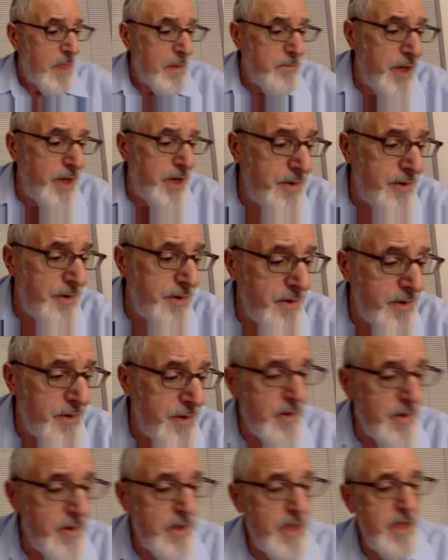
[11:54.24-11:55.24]
But
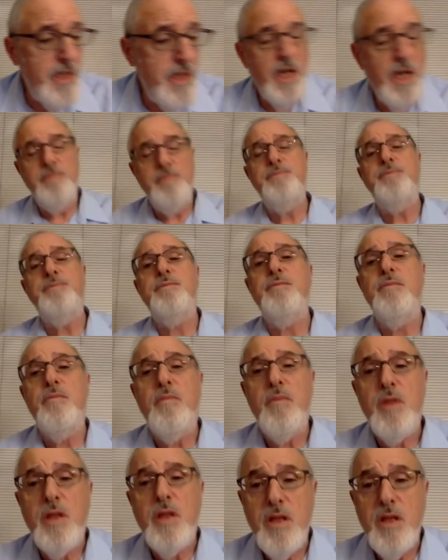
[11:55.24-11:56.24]
the um,
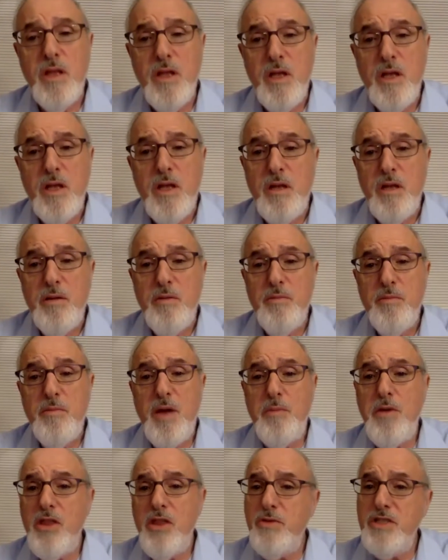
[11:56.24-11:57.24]
my
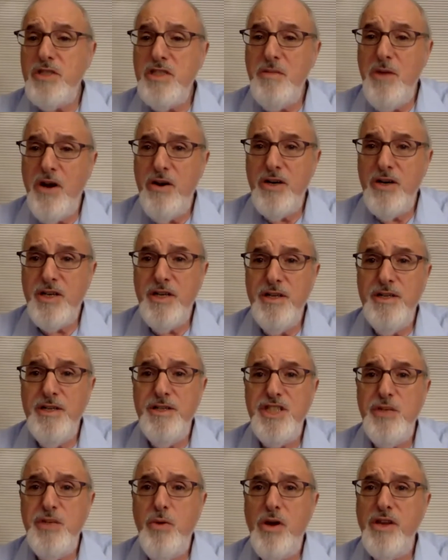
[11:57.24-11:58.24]
mother was an American.
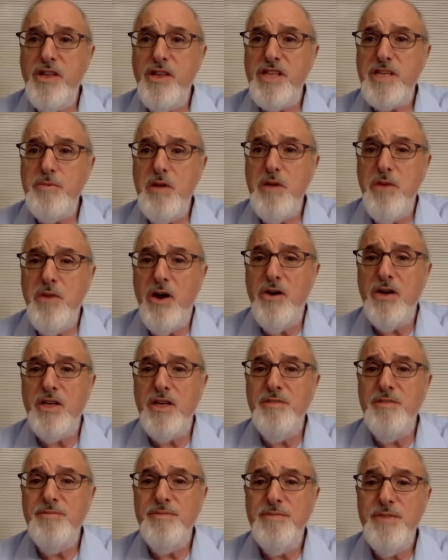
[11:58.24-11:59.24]
She wanted us to be
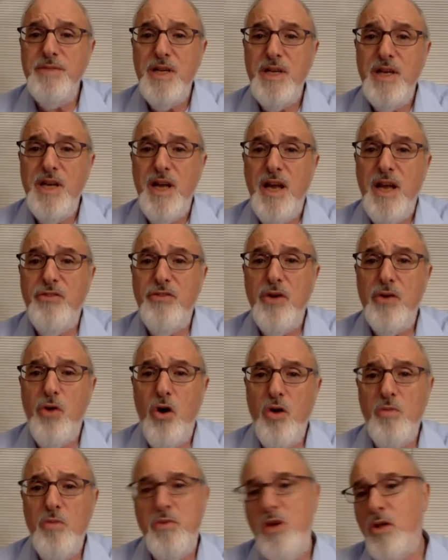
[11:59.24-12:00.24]
American. And so at
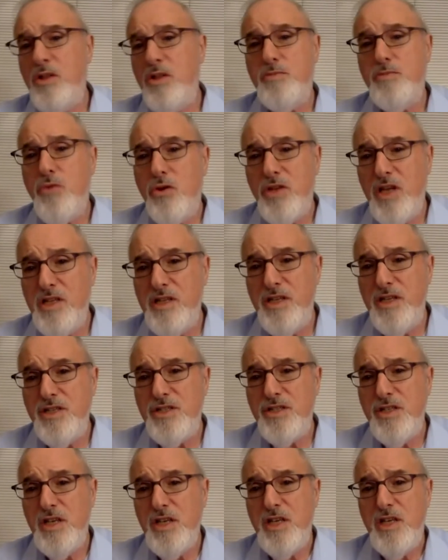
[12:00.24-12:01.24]
home, we only spoke
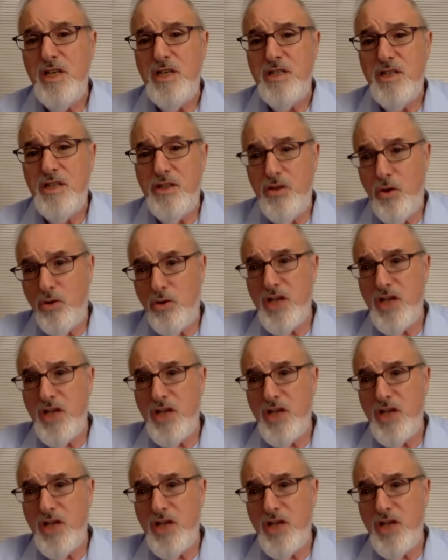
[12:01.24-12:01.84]
English. To the old